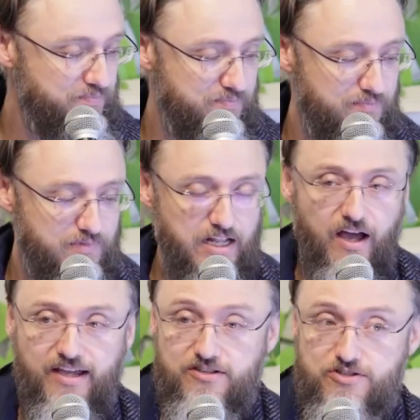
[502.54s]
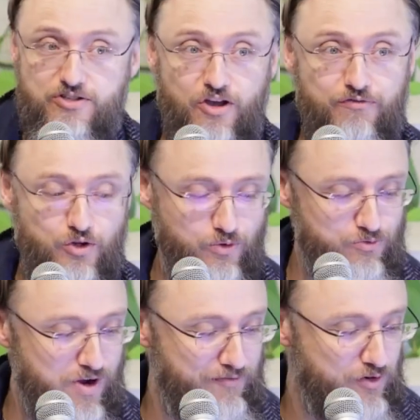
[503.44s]
Then I can serve you with
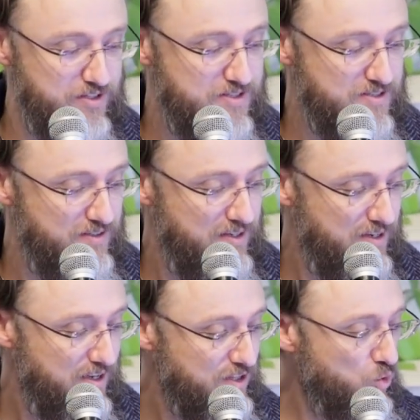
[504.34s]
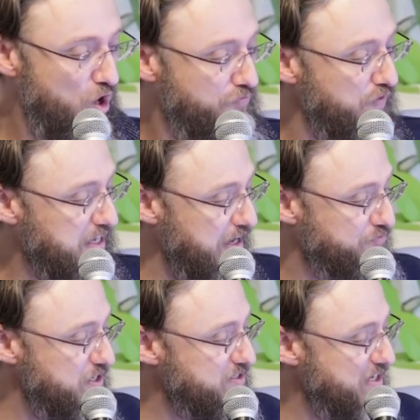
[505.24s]
reverence. The word
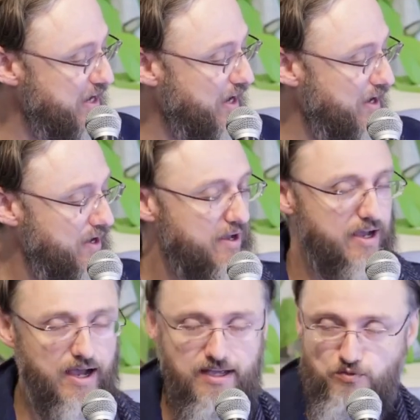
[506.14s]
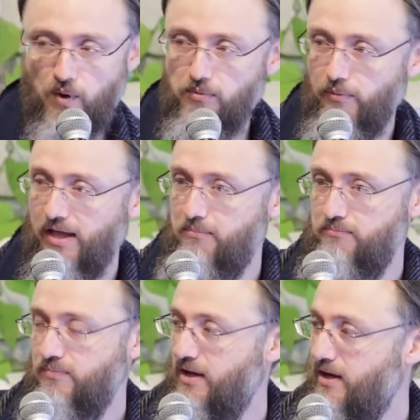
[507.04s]
forgiveness here is probably
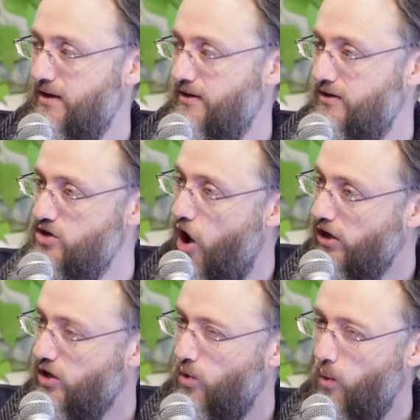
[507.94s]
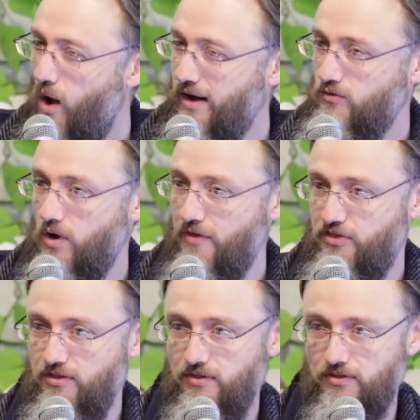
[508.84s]
not quite right.
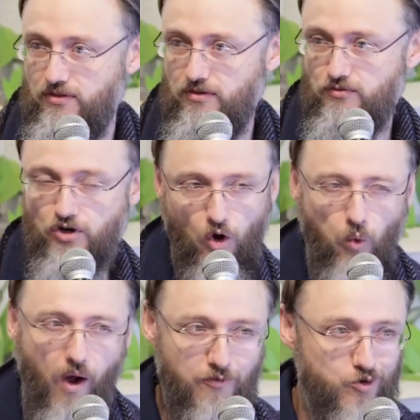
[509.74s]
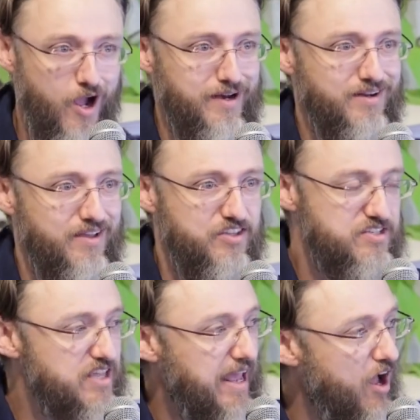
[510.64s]
This
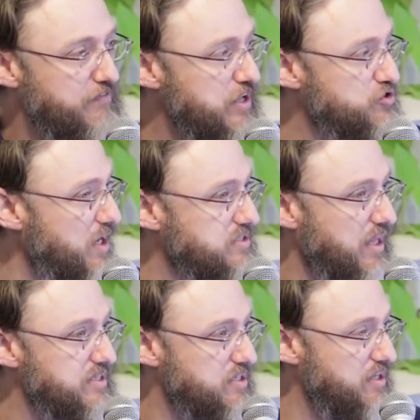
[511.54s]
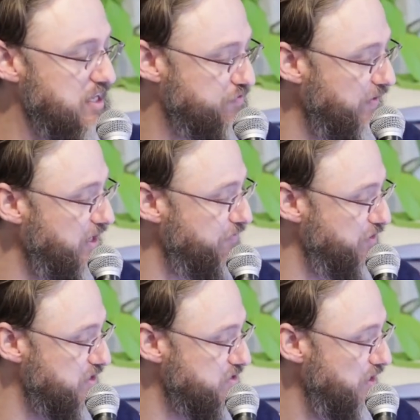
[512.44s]
is the NIV translates it as
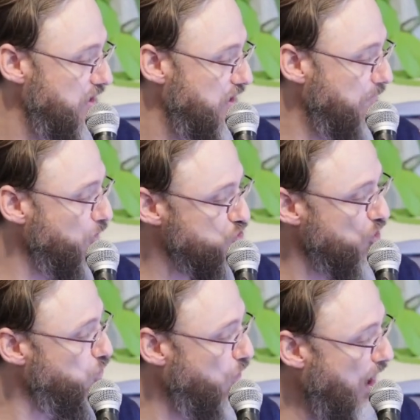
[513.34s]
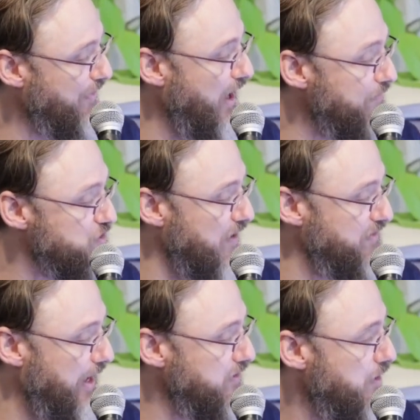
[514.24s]
forgiveness. I'm not sure why they've done
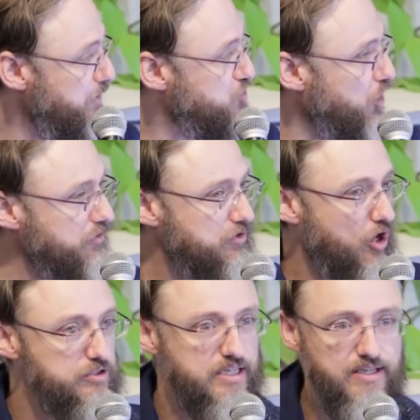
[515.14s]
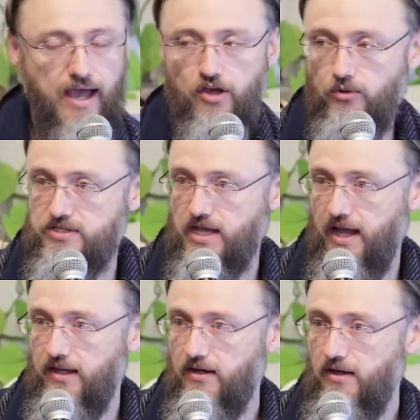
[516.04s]
that, but John Goldingay, who is
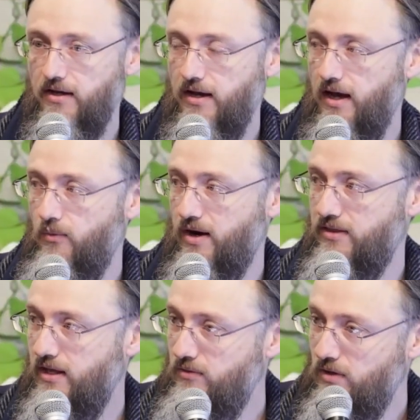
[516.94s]
one of the